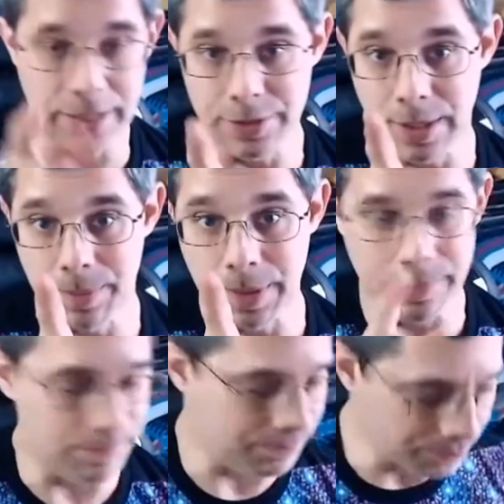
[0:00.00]
gotta stop
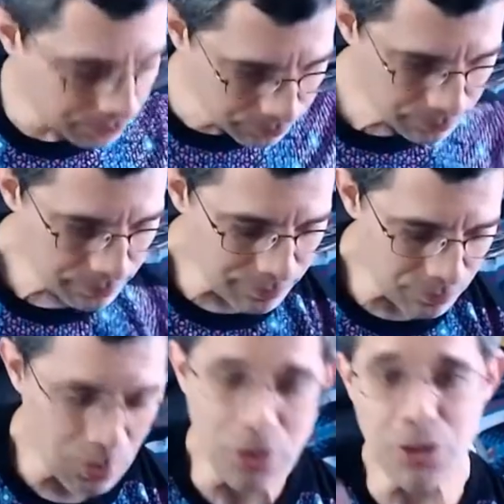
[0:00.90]
that.
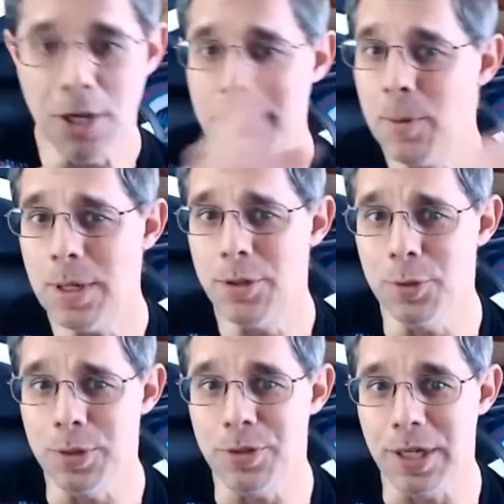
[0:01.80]
Tell me when I
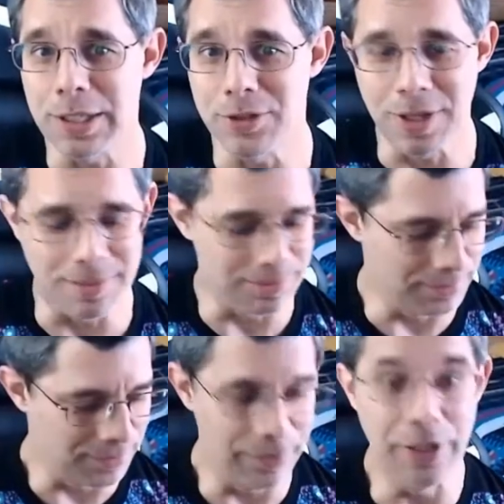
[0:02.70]
do it so I can stop.
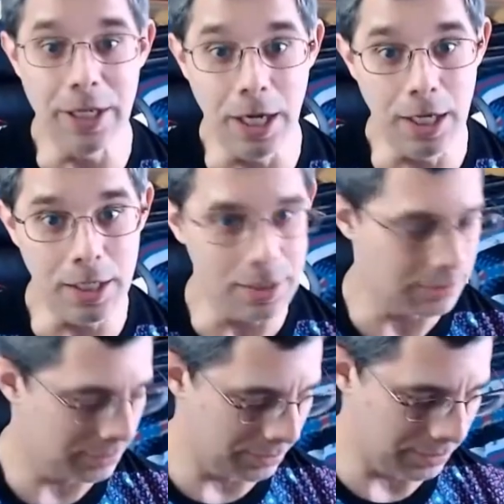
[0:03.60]
The uh
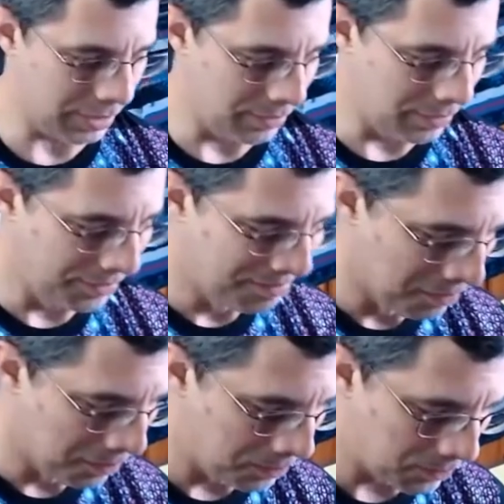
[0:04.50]

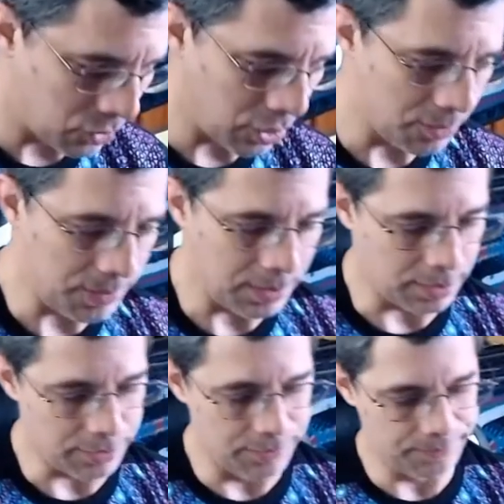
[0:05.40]
drives me
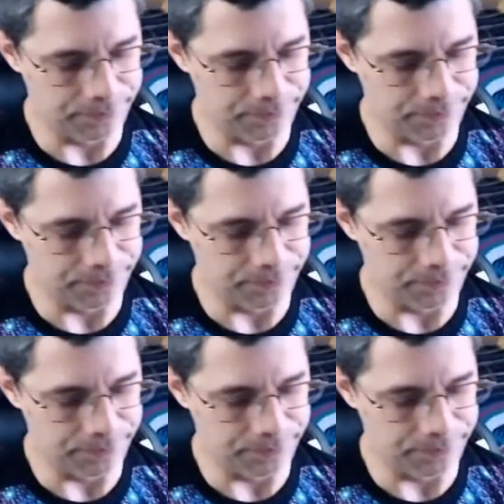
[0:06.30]
nuts.